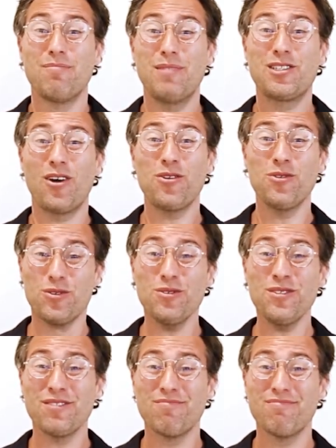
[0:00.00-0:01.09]

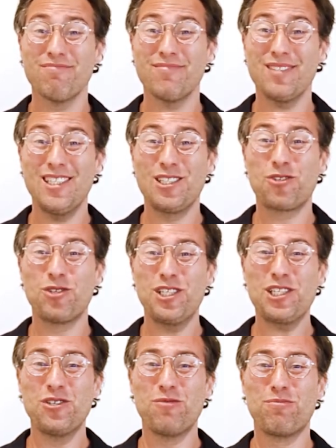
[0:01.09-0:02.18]
McDonald's is a
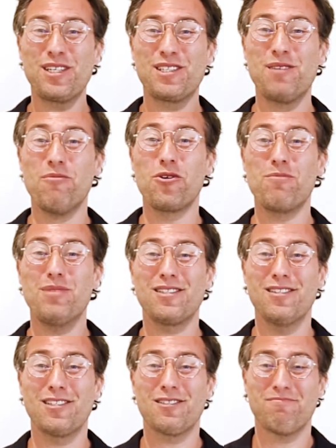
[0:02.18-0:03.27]
traditional bricks and mortar
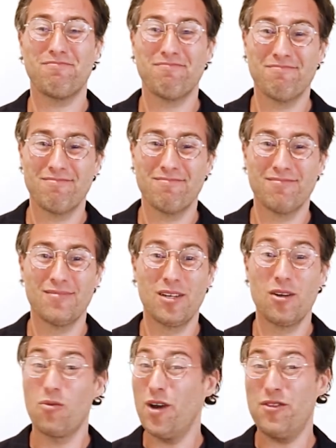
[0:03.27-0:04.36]
business.
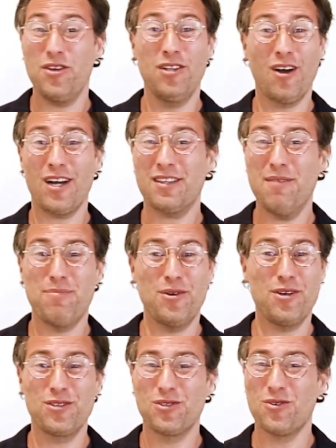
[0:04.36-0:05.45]
Whether you like their
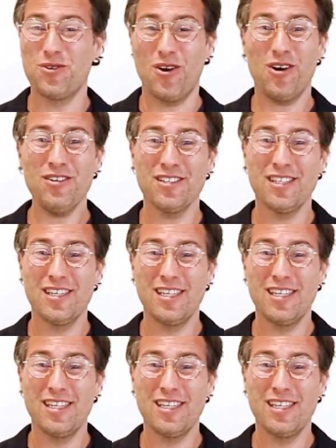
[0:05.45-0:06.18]
burgers or not,